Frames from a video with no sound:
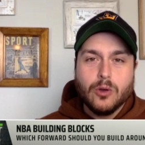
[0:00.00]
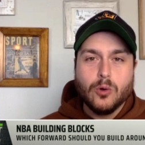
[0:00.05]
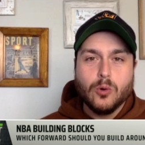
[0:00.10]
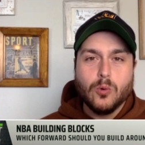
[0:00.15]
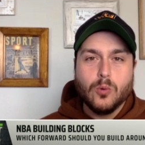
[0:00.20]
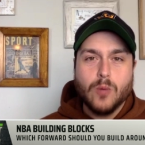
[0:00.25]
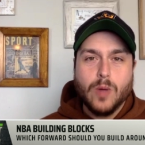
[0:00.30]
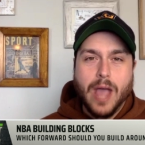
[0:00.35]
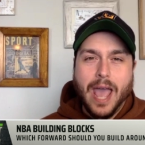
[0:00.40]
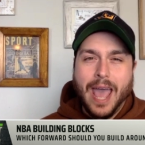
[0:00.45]

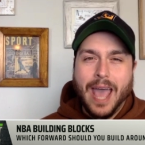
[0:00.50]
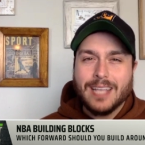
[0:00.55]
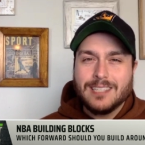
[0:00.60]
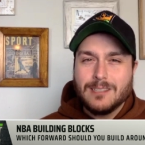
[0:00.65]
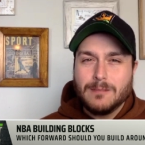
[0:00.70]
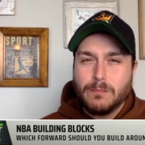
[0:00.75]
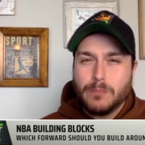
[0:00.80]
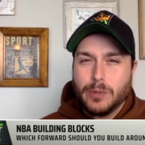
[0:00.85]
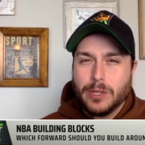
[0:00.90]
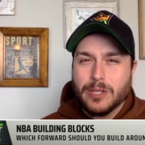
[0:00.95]
who
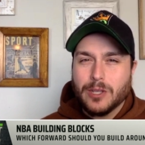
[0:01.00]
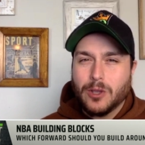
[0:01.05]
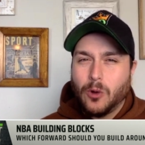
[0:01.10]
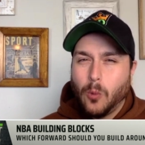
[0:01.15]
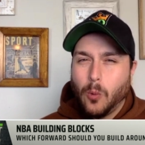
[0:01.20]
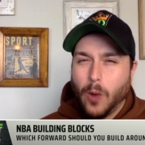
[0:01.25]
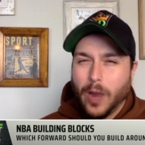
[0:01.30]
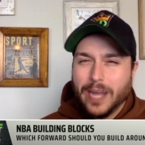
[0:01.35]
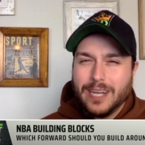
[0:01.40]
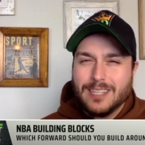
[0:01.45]
hasn't been
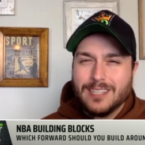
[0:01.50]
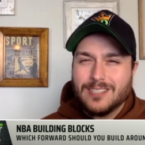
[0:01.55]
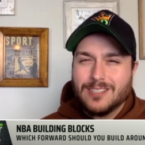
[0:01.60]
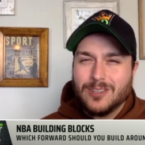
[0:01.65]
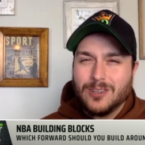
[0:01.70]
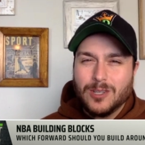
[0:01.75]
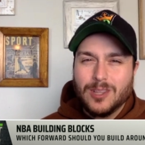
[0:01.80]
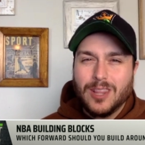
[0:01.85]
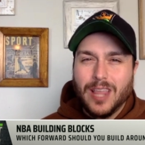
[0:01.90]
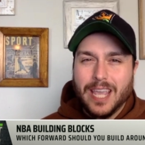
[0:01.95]
quite as
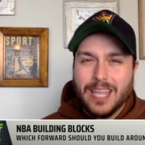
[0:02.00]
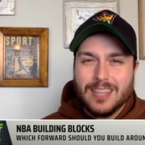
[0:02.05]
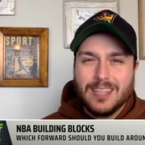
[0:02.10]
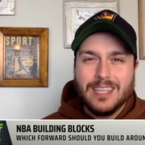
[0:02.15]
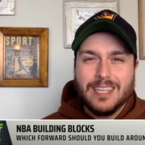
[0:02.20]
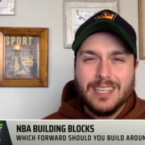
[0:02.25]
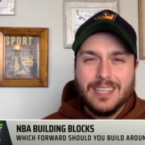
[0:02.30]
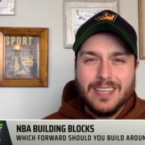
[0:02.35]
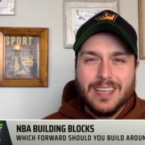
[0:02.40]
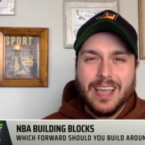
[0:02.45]
good
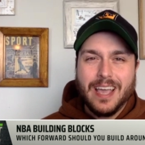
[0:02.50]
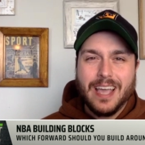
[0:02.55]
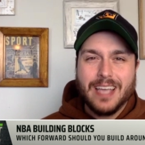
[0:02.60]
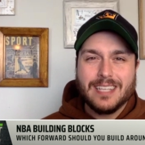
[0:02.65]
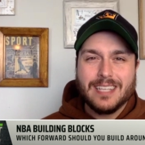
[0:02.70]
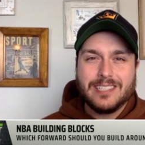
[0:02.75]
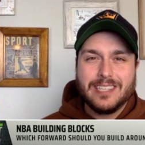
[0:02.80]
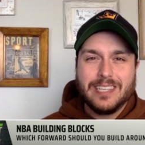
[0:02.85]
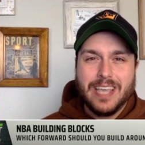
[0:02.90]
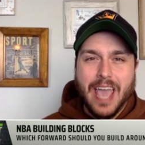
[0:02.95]
lately
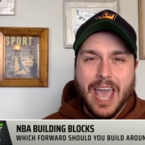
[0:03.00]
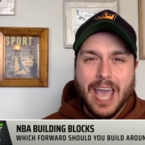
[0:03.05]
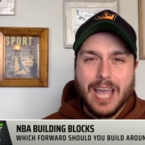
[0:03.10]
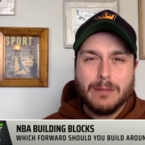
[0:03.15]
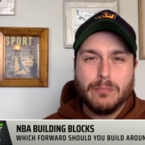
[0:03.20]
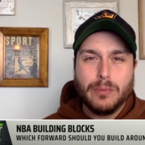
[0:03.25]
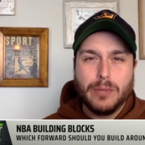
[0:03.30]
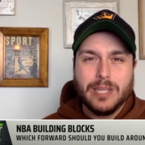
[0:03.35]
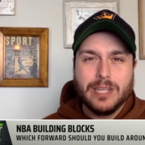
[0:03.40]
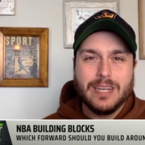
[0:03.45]
as he
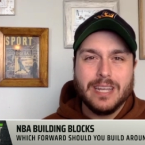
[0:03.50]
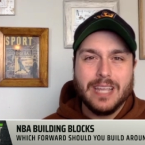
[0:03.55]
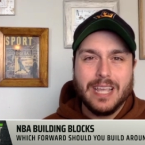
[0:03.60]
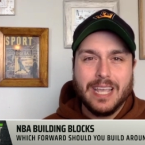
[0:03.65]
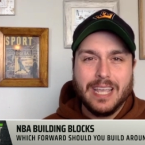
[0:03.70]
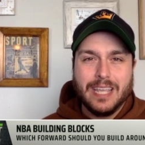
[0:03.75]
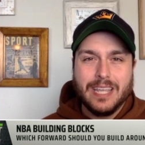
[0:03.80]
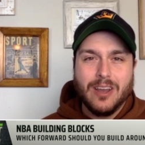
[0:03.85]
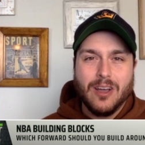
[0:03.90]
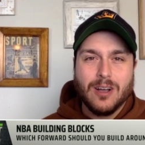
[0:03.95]
had been
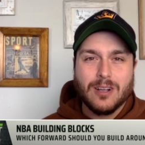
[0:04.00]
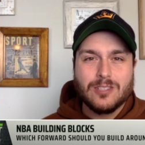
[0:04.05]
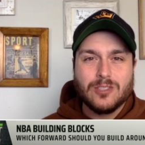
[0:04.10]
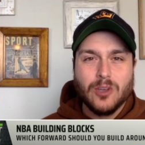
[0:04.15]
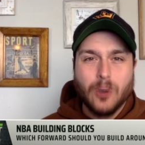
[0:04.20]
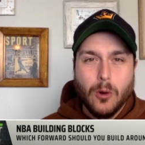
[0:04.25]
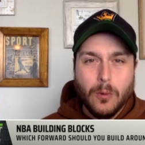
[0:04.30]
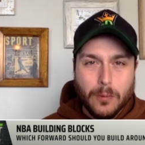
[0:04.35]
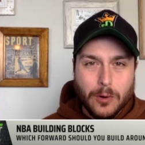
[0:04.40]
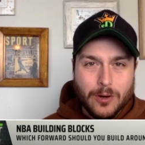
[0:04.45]
in
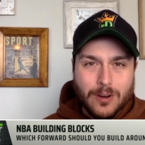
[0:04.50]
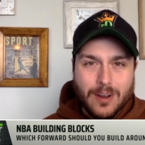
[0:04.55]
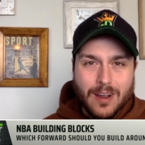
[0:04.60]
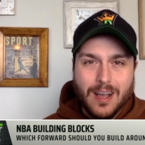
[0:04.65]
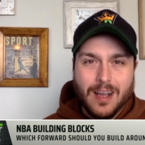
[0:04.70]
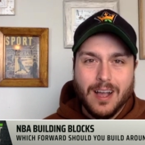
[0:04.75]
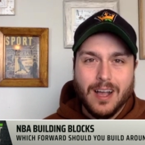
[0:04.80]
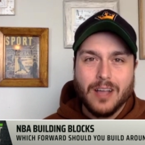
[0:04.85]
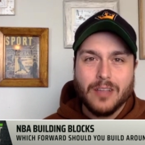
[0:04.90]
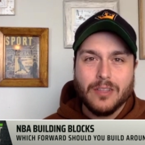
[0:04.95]
October.
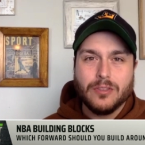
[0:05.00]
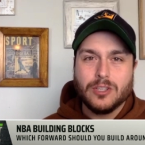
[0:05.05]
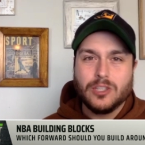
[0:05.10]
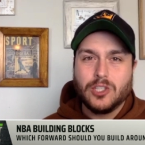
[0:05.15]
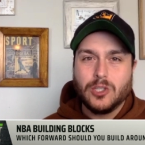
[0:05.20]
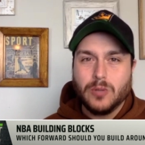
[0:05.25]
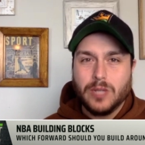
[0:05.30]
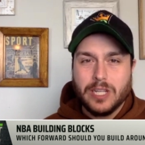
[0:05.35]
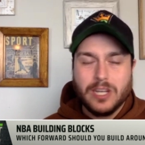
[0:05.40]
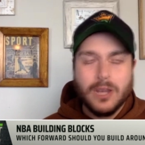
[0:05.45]
Uh, the
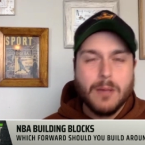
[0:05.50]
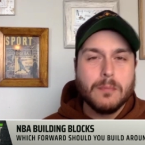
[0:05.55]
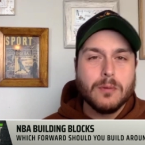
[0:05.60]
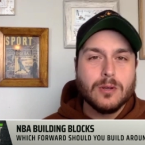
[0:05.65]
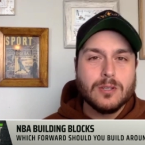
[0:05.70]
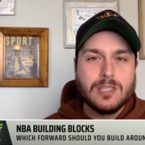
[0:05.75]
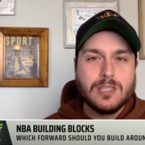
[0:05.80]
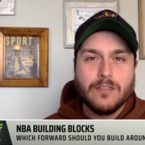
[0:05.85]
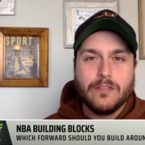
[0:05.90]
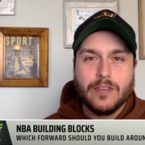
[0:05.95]
shooting
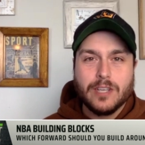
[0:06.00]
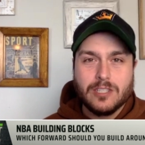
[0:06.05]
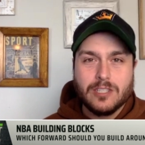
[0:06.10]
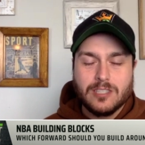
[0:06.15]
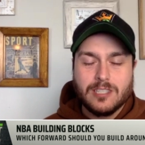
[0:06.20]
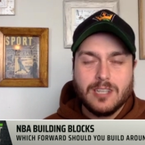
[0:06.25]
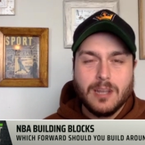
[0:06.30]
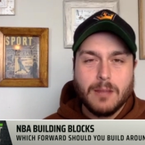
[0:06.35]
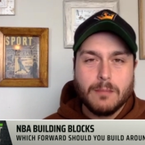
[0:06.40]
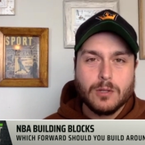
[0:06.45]
numbers, the
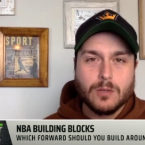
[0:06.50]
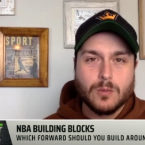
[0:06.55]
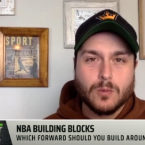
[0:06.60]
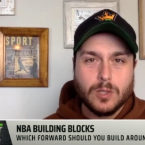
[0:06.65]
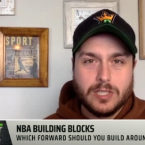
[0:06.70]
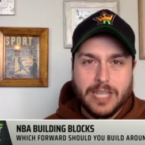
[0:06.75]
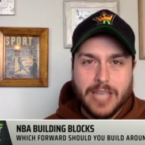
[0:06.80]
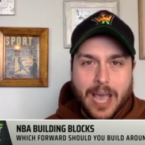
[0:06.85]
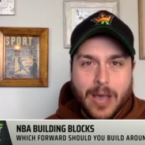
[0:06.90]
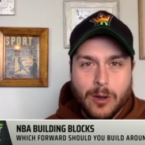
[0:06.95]
efficiency numbers
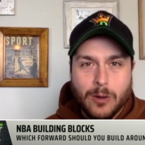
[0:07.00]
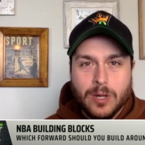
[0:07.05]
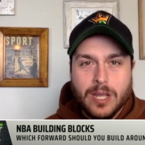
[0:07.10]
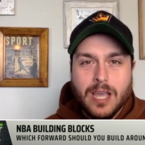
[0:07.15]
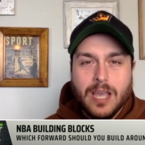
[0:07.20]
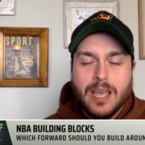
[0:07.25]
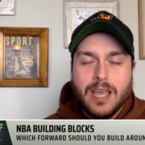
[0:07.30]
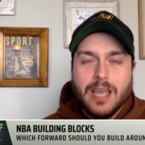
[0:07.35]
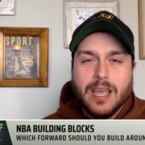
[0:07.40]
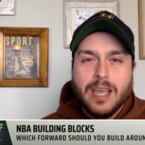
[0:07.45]
were down
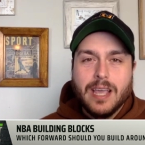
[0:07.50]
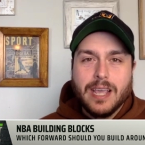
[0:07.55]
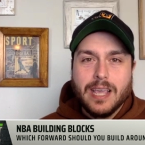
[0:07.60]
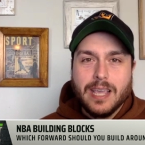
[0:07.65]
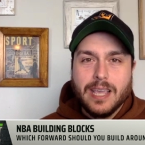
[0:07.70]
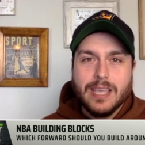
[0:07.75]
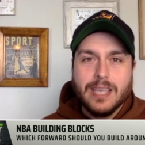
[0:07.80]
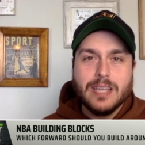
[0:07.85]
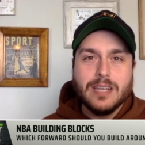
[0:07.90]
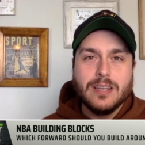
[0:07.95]

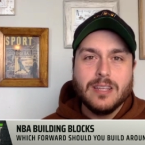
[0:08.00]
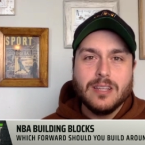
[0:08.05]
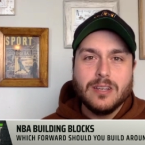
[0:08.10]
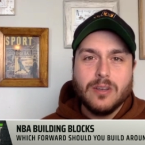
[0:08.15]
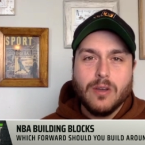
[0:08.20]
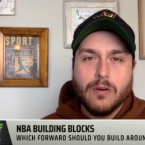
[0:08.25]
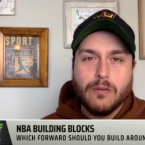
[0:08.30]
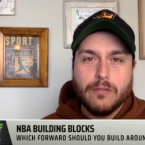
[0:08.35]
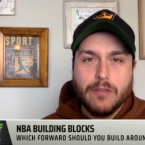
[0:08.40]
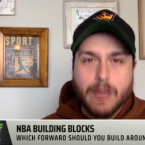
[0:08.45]
in
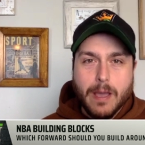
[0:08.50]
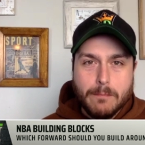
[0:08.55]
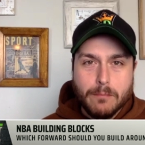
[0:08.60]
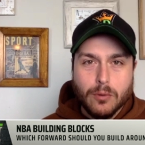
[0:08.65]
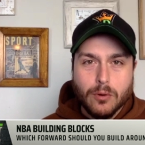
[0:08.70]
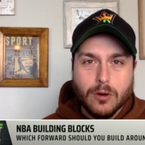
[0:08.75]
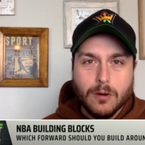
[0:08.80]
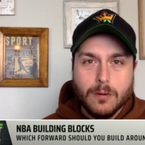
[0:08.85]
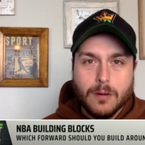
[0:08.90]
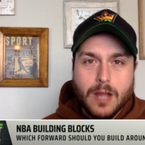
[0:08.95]

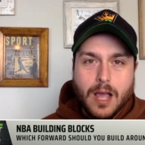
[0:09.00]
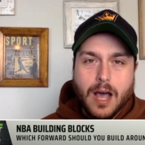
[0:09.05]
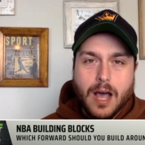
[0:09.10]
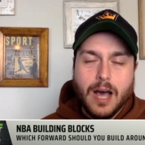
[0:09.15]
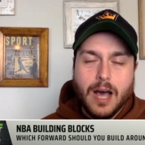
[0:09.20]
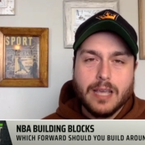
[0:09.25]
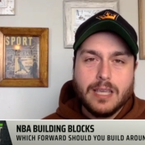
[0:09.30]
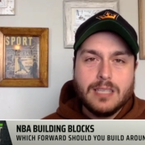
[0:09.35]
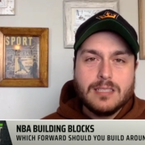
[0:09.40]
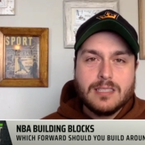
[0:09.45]
November.
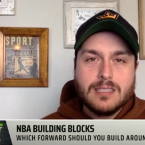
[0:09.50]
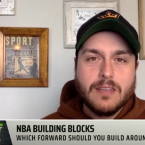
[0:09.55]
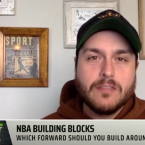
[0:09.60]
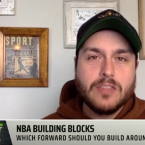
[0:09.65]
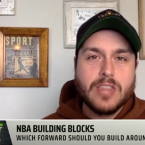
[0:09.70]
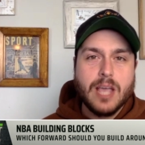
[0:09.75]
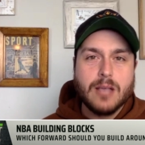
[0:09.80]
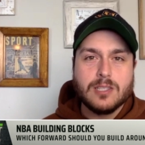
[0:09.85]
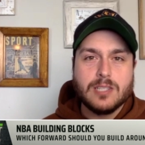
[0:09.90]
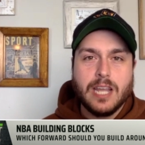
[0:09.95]
Uh, he's
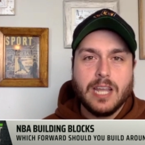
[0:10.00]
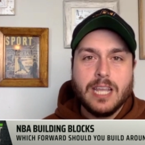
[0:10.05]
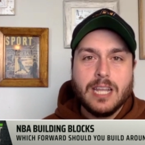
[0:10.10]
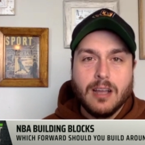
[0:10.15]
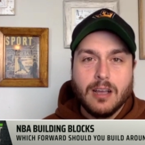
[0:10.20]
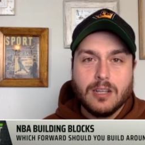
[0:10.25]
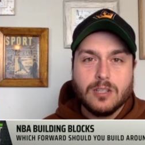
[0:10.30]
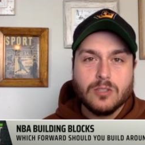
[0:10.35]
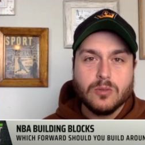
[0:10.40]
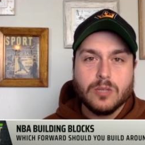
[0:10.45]

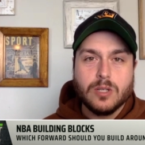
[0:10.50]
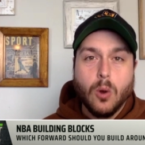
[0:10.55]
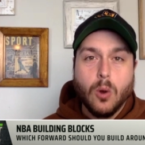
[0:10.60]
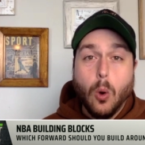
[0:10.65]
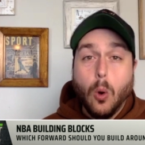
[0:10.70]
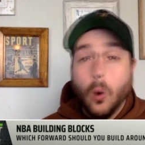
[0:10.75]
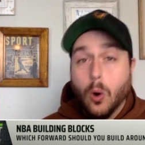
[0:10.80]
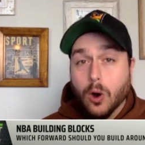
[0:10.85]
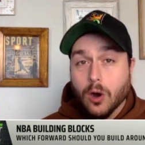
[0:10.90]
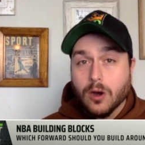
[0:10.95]
7,800,
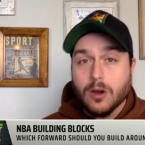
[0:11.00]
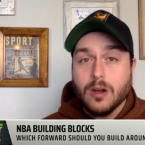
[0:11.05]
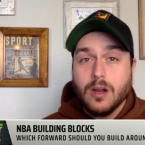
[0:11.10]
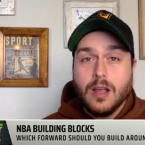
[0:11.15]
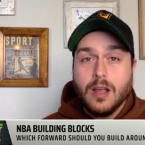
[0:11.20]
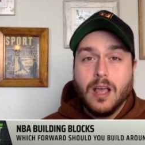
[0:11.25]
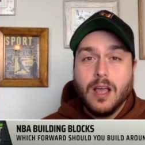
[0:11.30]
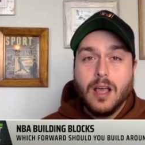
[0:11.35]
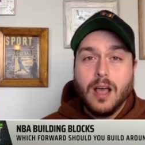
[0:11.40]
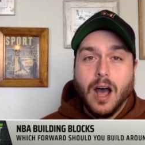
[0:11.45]
or